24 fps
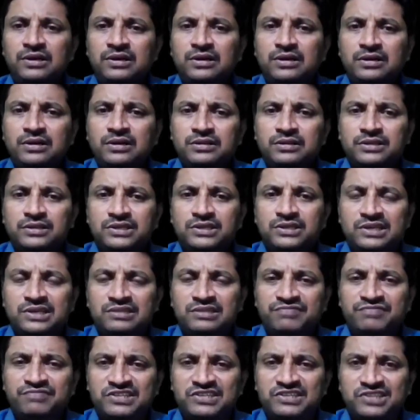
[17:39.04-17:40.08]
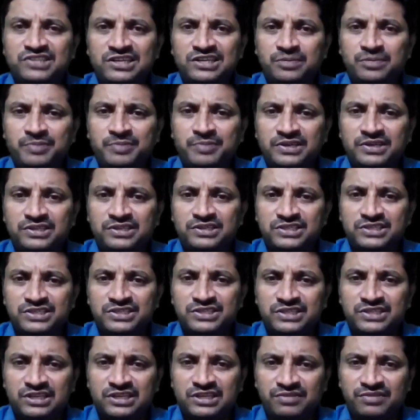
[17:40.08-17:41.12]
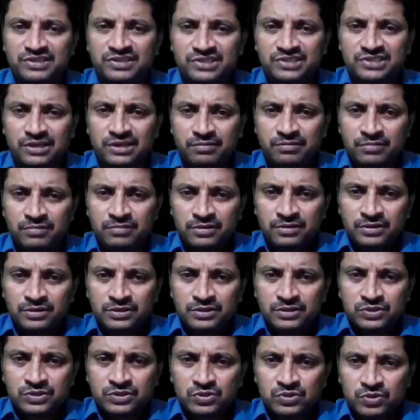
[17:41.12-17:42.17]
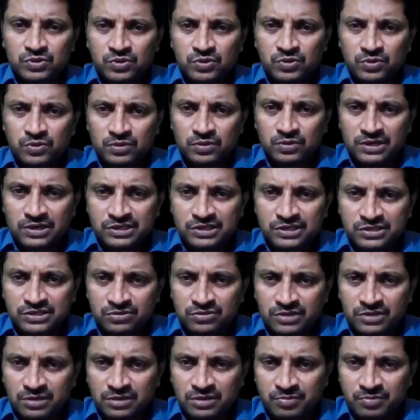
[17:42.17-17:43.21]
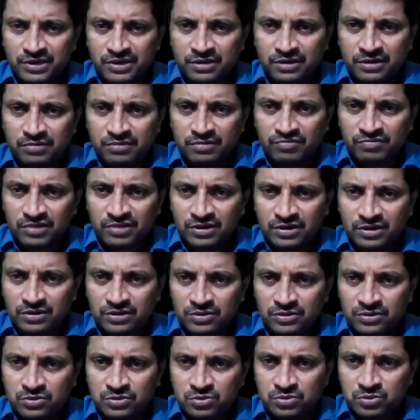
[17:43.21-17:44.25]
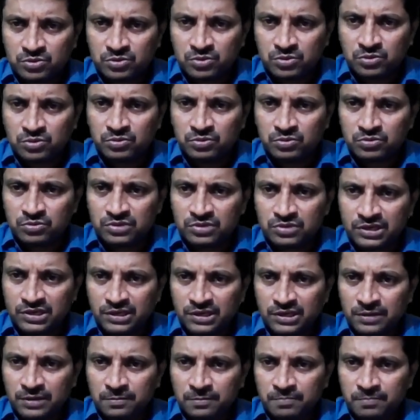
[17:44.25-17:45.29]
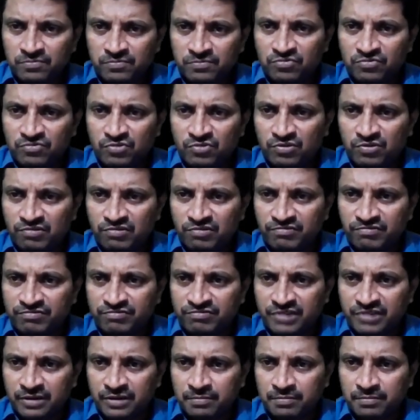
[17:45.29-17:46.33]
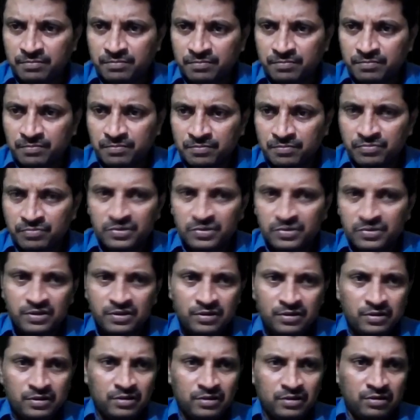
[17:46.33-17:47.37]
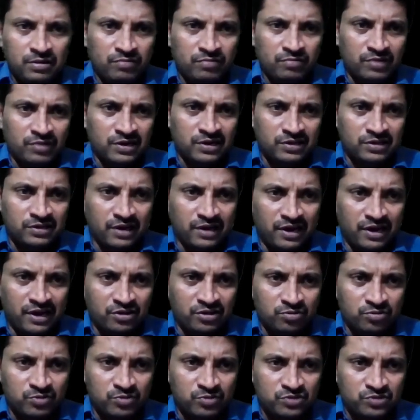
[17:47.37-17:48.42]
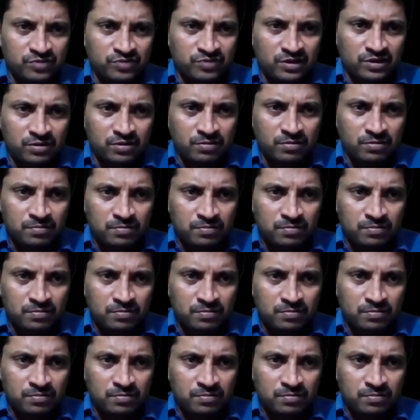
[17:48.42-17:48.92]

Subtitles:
These are the functional dependencies they given, sir. So let us give the numbering 1, 2, 3, 4, 5. What are the attributes we have?